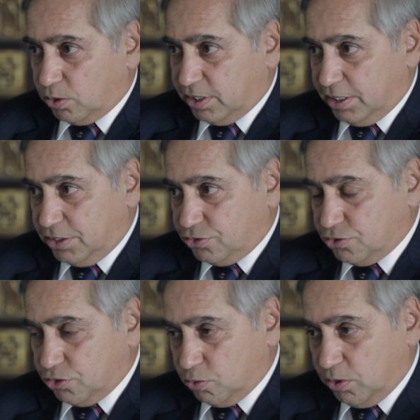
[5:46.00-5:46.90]
what they
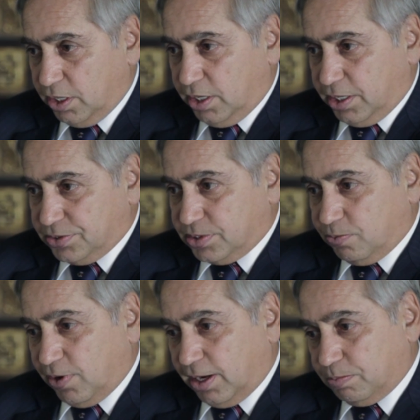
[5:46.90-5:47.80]
need to do is
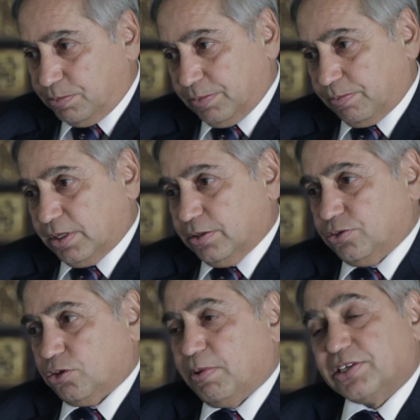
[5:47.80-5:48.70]
develop
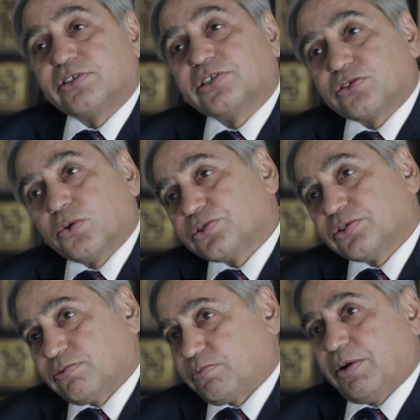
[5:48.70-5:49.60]
domestic
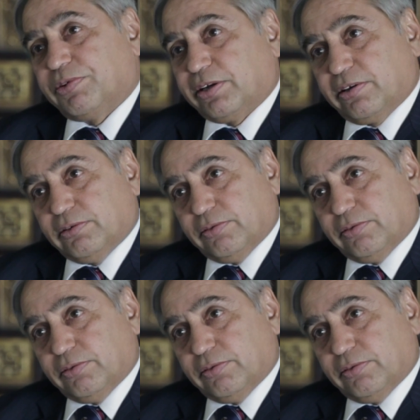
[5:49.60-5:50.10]
sources of private